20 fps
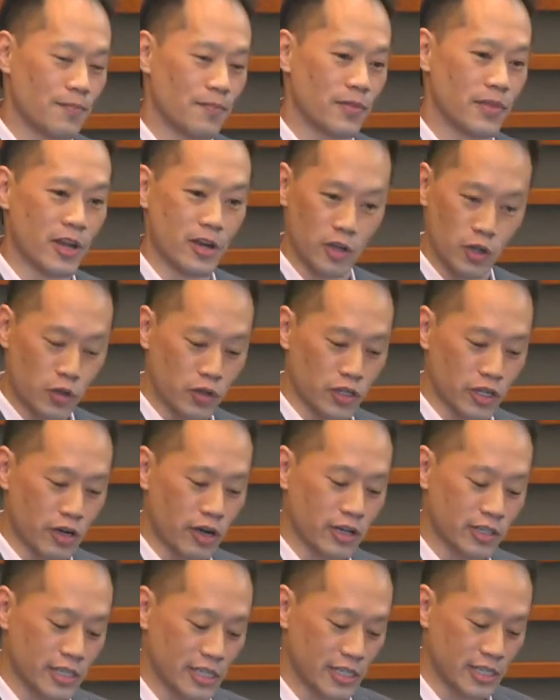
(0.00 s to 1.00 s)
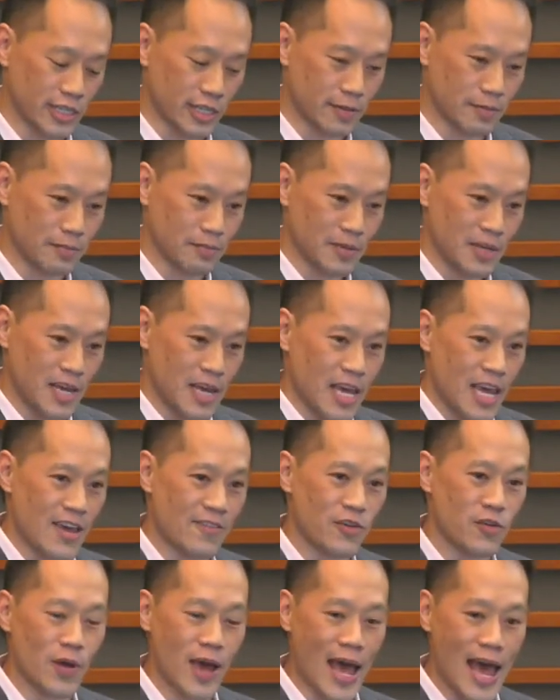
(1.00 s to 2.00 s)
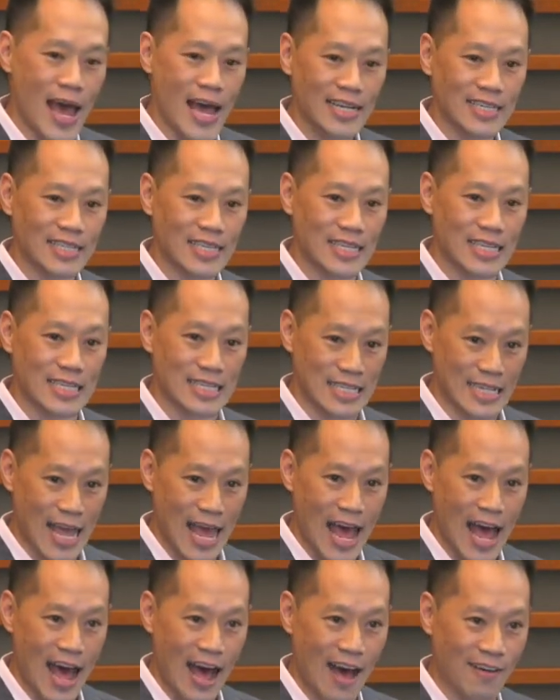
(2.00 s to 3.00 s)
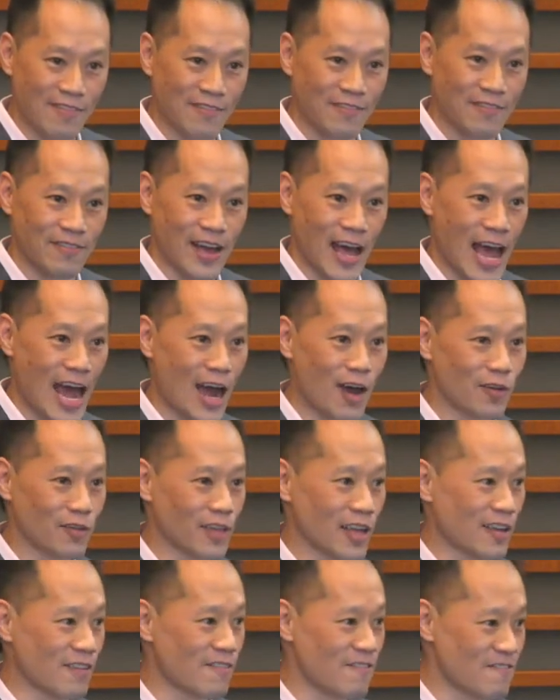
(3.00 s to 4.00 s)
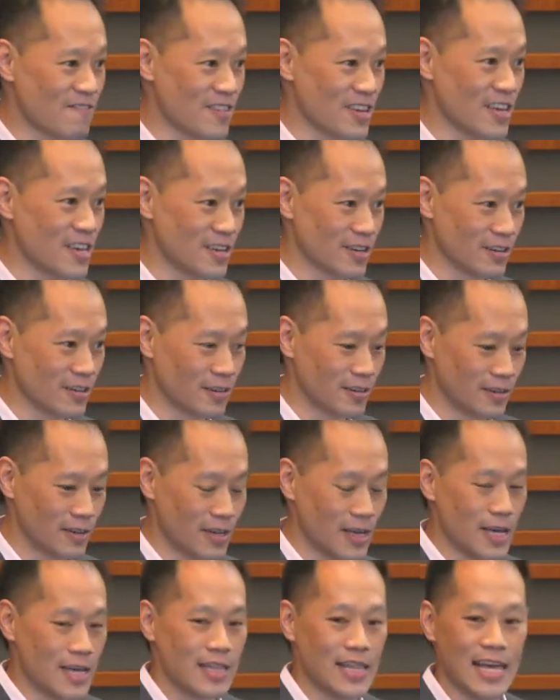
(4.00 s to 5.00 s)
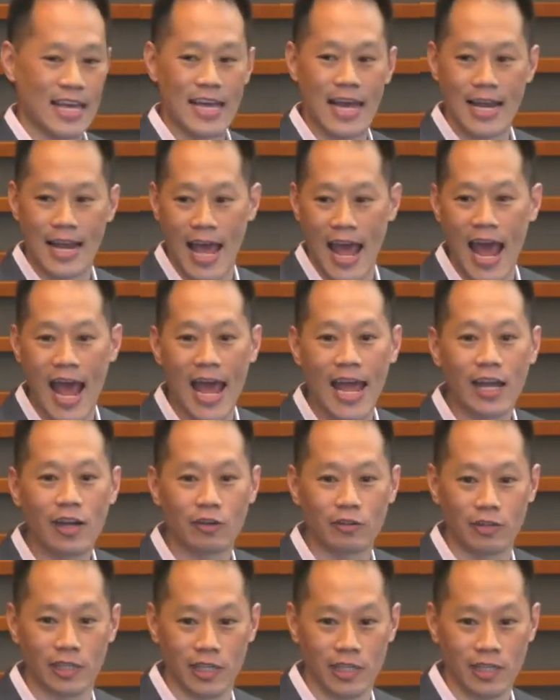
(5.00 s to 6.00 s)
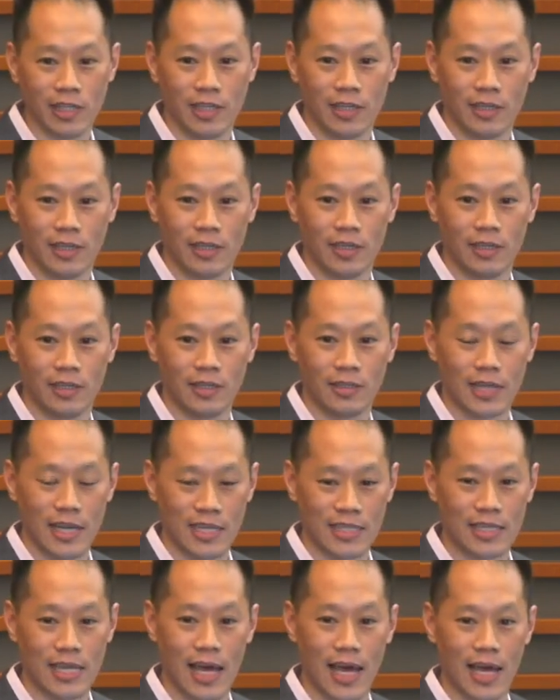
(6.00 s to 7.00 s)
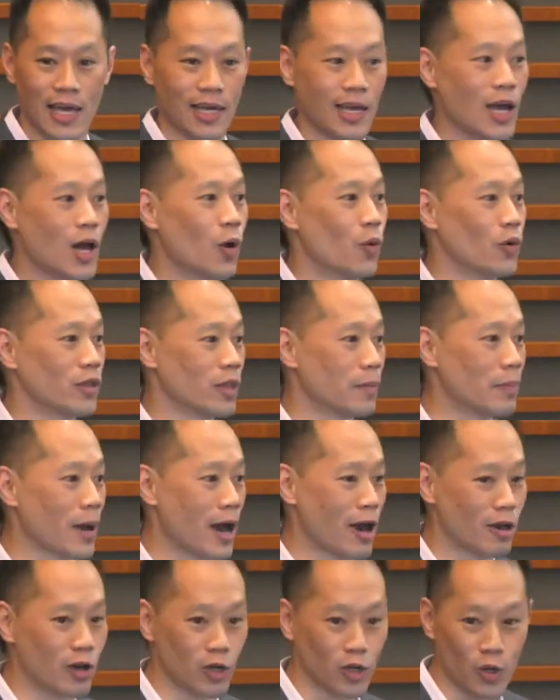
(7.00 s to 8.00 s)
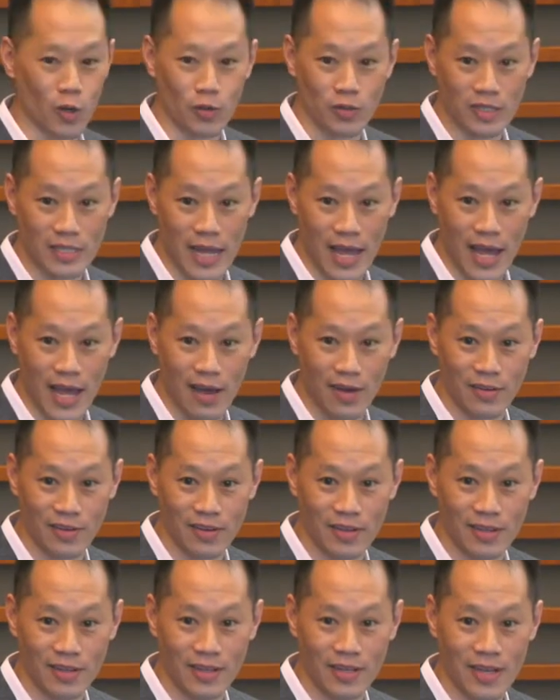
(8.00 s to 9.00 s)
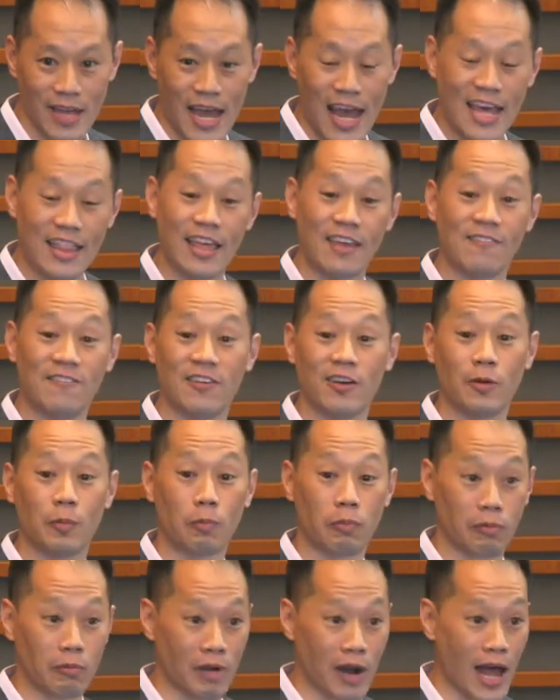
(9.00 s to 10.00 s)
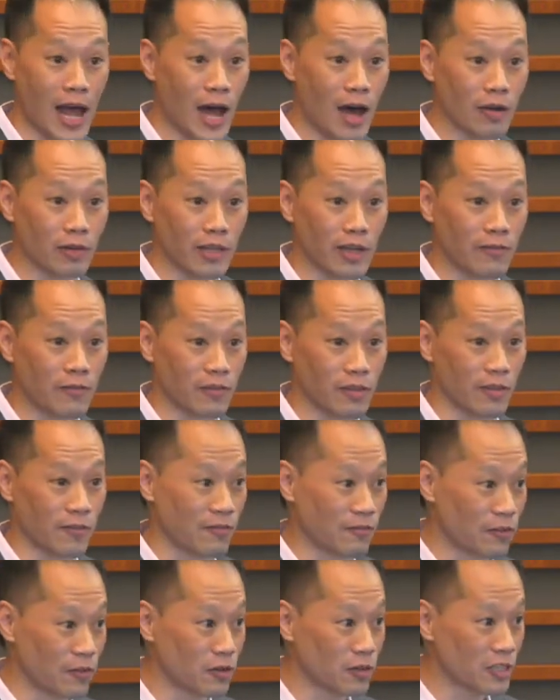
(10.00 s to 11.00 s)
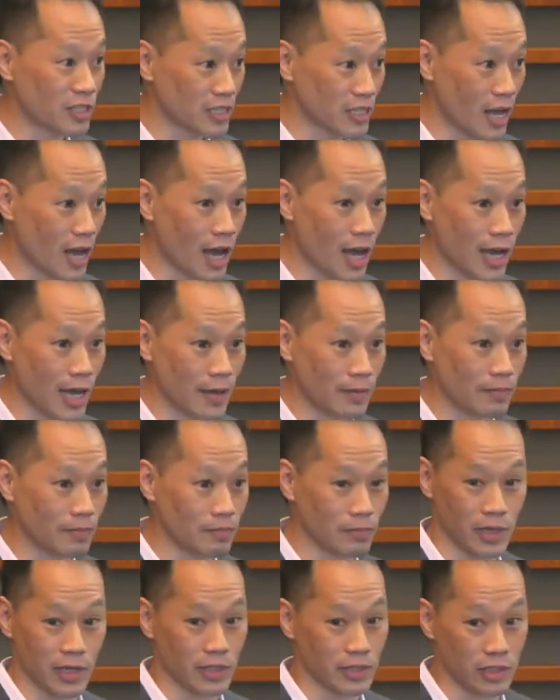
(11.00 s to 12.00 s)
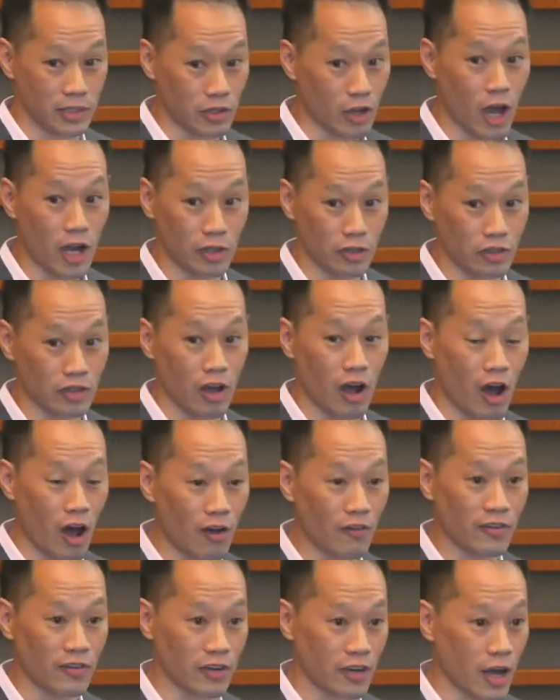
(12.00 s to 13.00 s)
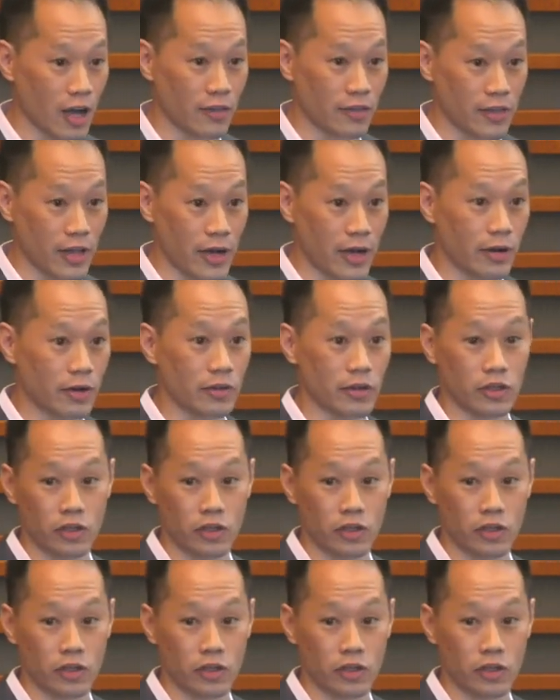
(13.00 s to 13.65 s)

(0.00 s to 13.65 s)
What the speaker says: they're using our system. If you ask the staff how they feel, they get angry, they say, when the power goes down. And they feel proud that for the first time, because the doctor's often not there or the